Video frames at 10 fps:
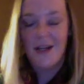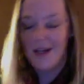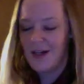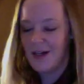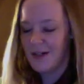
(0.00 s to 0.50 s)

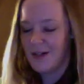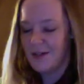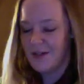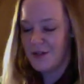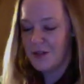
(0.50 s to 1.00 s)

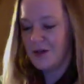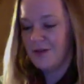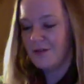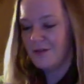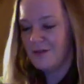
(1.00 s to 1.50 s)
It's good.
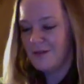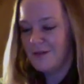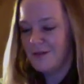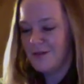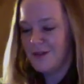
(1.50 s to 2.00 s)

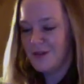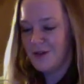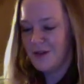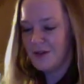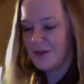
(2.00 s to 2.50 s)
It's
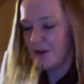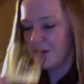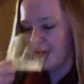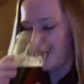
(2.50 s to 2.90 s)
good. It's good.